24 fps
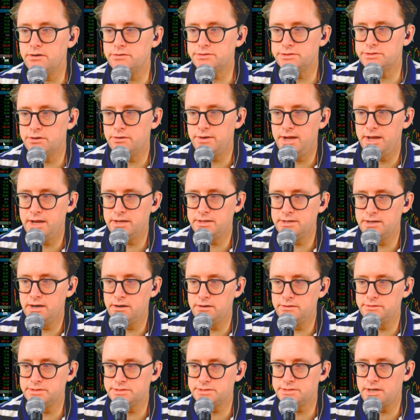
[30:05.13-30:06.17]
So hanging out
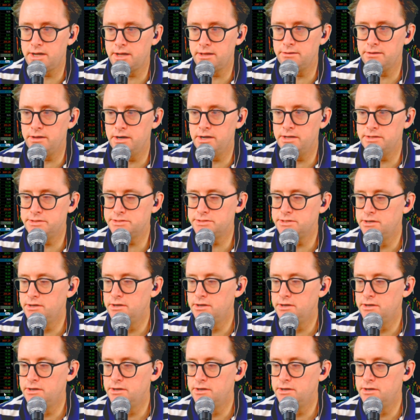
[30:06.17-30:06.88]
on the sidelines,